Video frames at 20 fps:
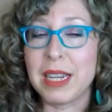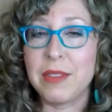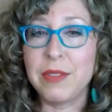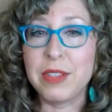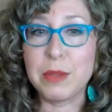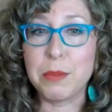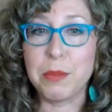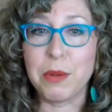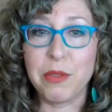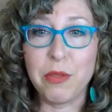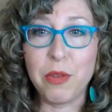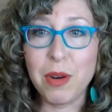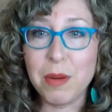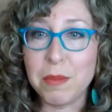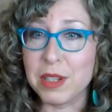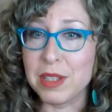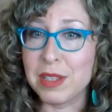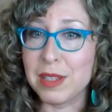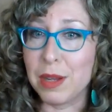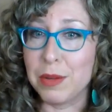as a
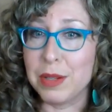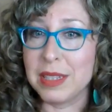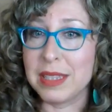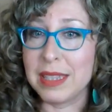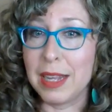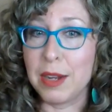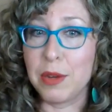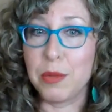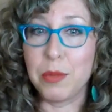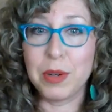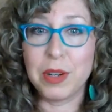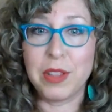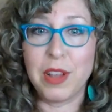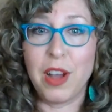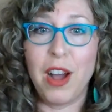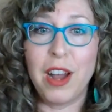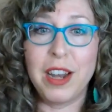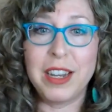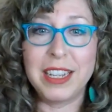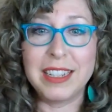performer, it's always like, what are the
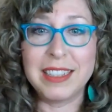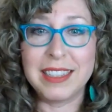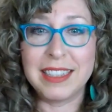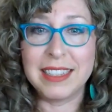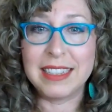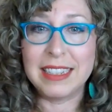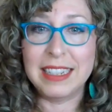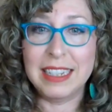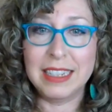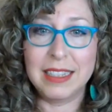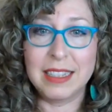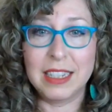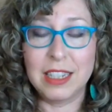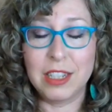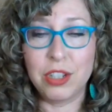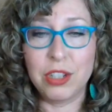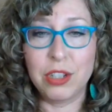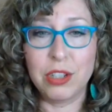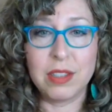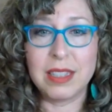audience's needs and
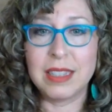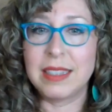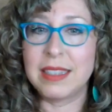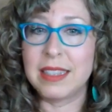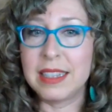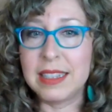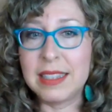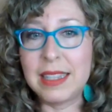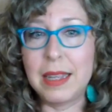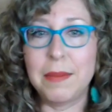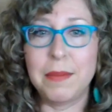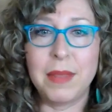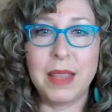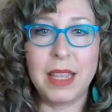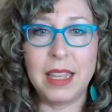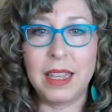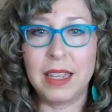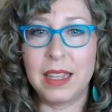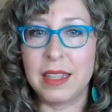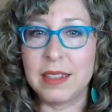issues? It's the same
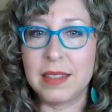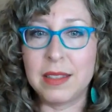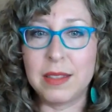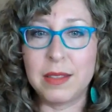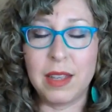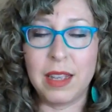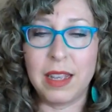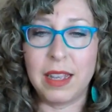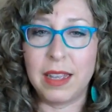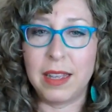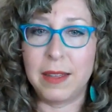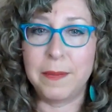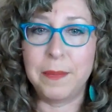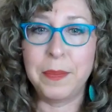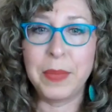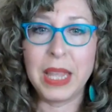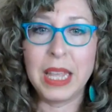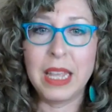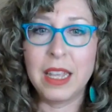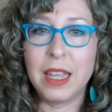thing as uh,
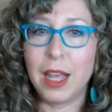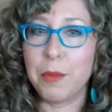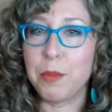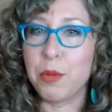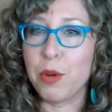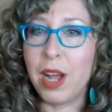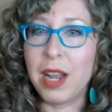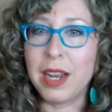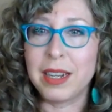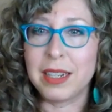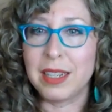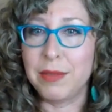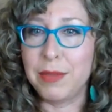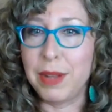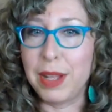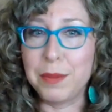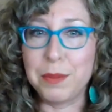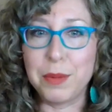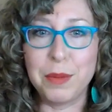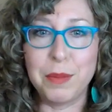a product
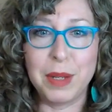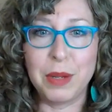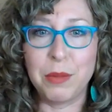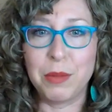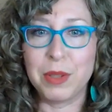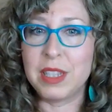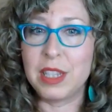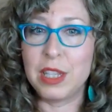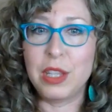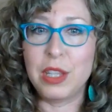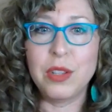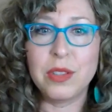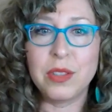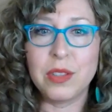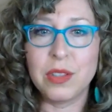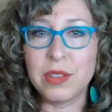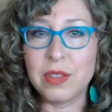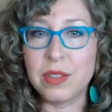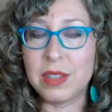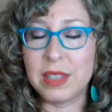developer being, what's the
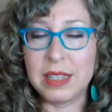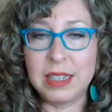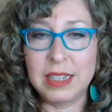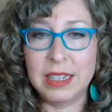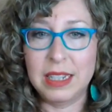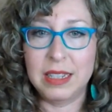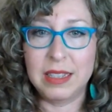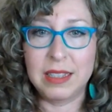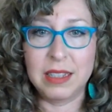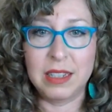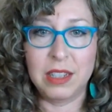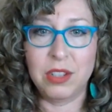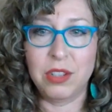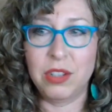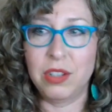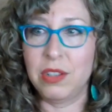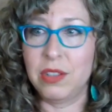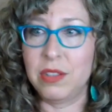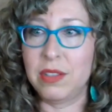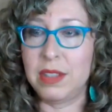user's needs and
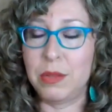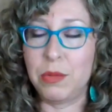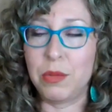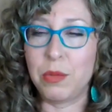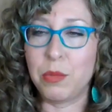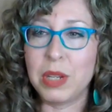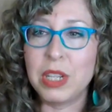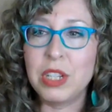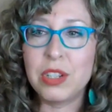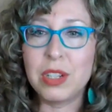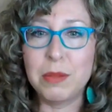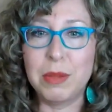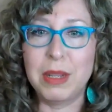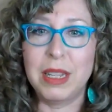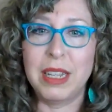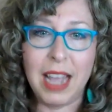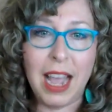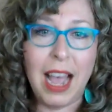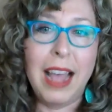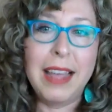issues? And we should
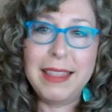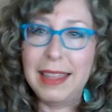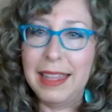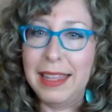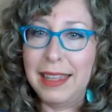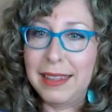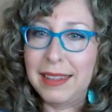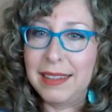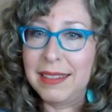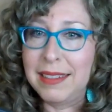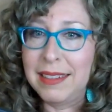be, I think,